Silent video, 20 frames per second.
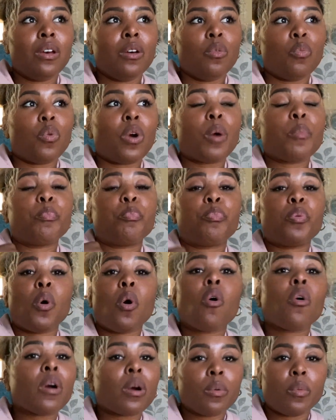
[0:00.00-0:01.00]
we're
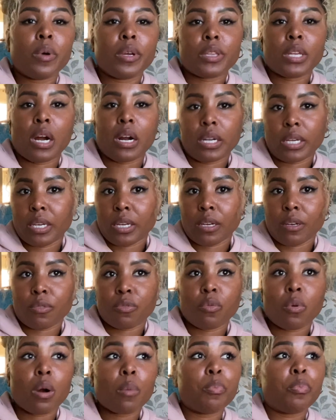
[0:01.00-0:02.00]
born with our gift.
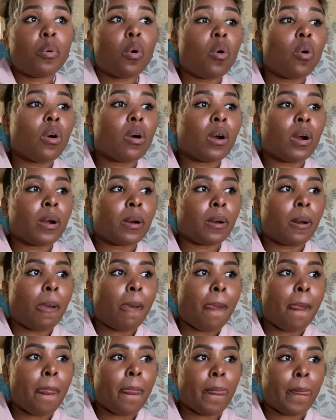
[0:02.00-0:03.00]
We're born
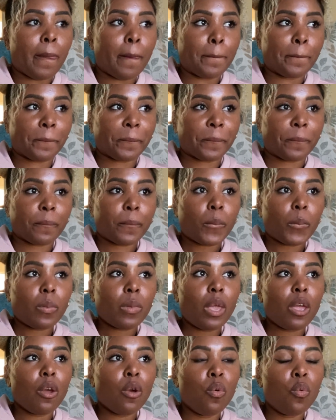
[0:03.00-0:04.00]

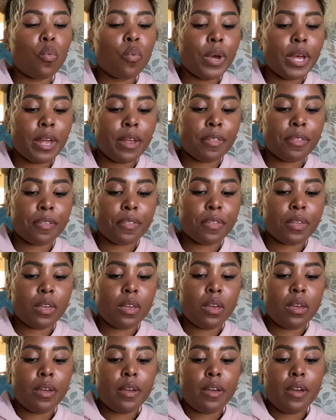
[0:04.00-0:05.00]
with
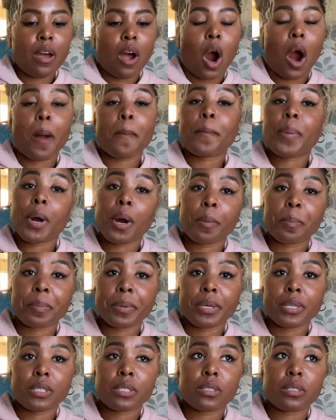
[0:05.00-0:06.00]
our
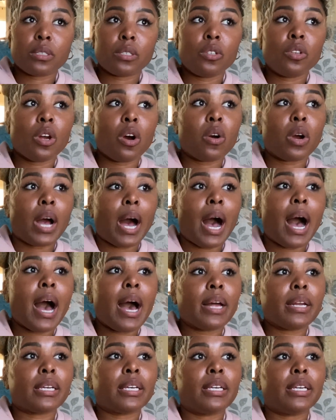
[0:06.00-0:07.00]
purpose. You know,
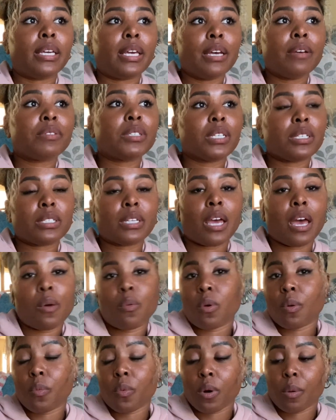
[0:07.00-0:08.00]
God gives us that
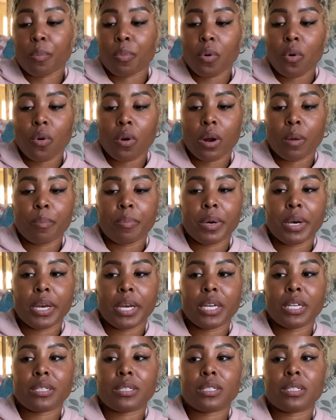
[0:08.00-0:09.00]
when we're born, but
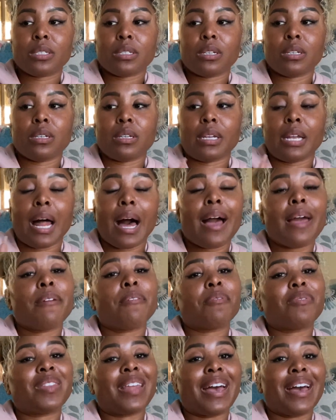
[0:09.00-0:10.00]
it's
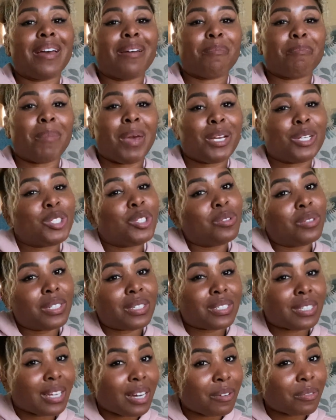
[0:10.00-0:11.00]
life that makes you
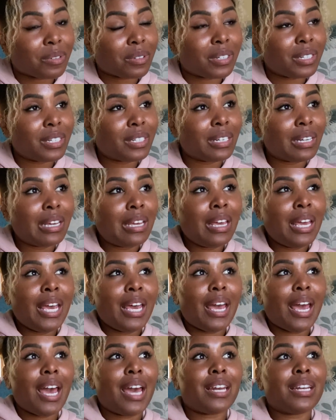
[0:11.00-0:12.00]
discover it.
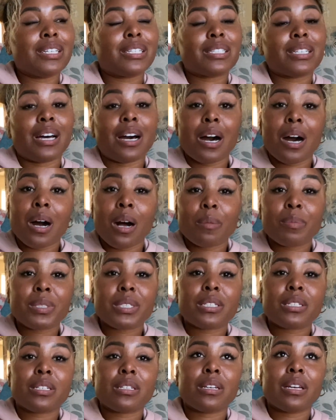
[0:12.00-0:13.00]
And it's the
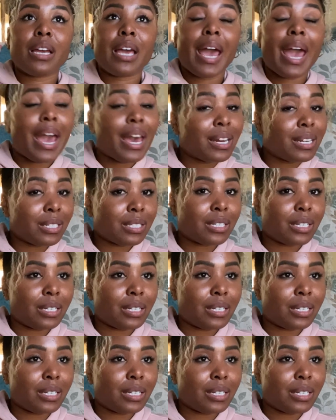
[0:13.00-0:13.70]
ups and it's the